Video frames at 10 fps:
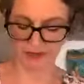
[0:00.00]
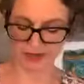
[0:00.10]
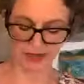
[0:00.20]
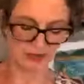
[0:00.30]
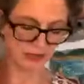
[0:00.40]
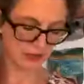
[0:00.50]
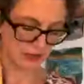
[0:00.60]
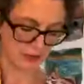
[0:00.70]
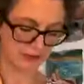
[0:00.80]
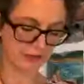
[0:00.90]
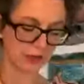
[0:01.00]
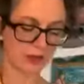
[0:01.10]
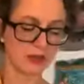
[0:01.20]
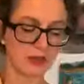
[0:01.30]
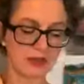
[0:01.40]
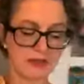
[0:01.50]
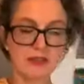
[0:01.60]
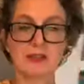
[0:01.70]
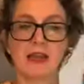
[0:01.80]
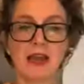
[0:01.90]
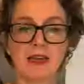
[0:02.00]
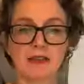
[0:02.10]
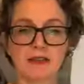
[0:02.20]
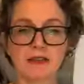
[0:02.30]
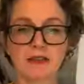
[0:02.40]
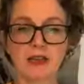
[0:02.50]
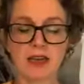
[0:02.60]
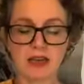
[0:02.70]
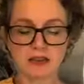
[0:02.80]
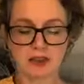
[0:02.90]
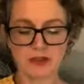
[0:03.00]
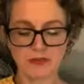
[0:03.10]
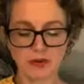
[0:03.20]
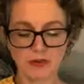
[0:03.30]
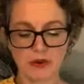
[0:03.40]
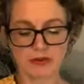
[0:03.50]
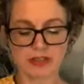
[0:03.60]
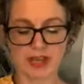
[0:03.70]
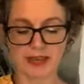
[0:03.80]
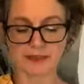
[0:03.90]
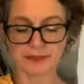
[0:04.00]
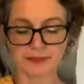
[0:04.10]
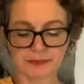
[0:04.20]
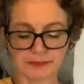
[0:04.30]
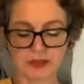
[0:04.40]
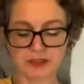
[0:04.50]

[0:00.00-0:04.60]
Annette. Hang on. This is Annette. Annette, I don't know if you're watching. You